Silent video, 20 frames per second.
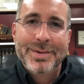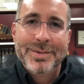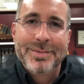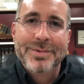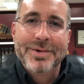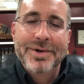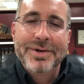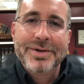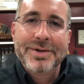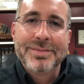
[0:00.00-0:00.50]

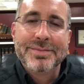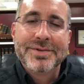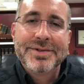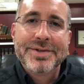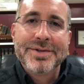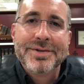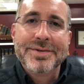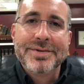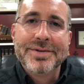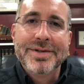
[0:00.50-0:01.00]
Welcome
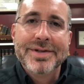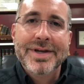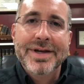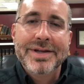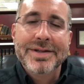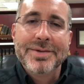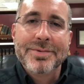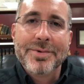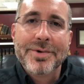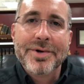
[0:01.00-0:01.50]
to the
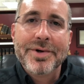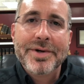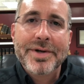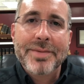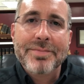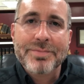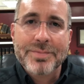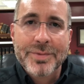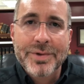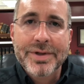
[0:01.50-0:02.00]
Daily Word.
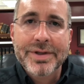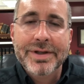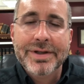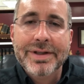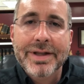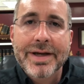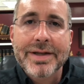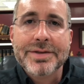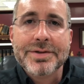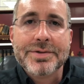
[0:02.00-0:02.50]
I'm really
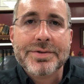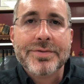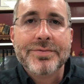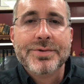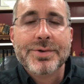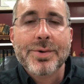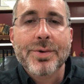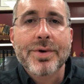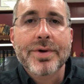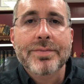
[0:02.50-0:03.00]
glad that you've
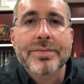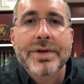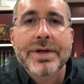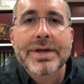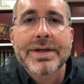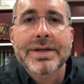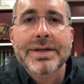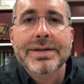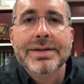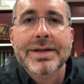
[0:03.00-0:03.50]
joined
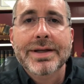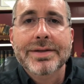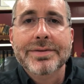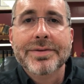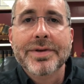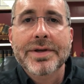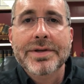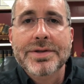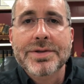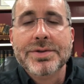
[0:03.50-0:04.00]
me and, and
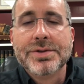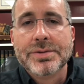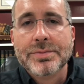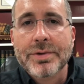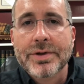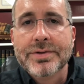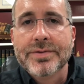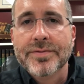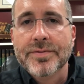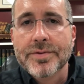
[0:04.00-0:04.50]
thank you so
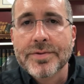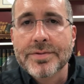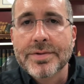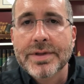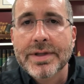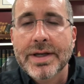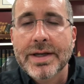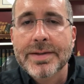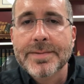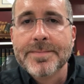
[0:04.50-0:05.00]
much for doing
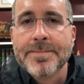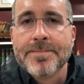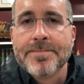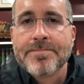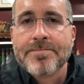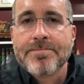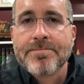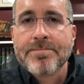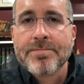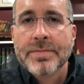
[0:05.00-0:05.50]
that.
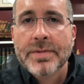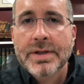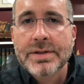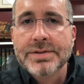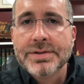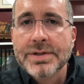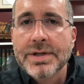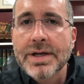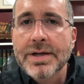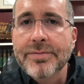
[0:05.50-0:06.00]
And
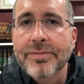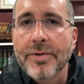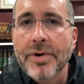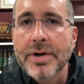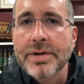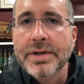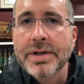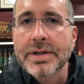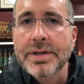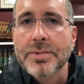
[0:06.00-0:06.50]
today, for our
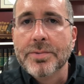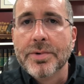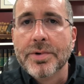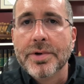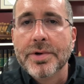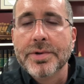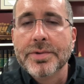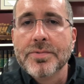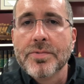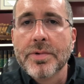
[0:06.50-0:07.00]
Daily
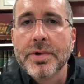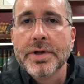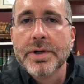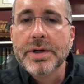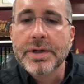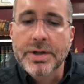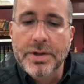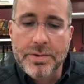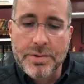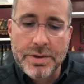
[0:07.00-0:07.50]
Word, we're going
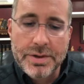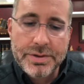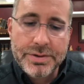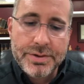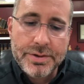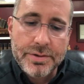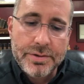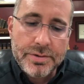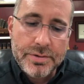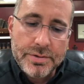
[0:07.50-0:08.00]
to go
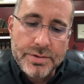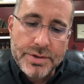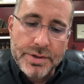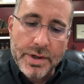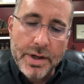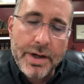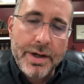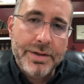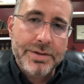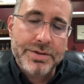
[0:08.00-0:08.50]
into
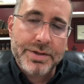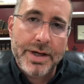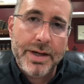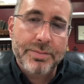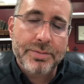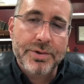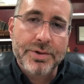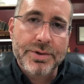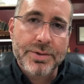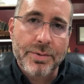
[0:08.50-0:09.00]
John
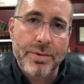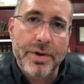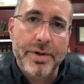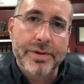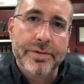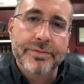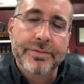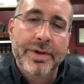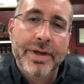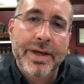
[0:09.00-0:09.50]
chapter 12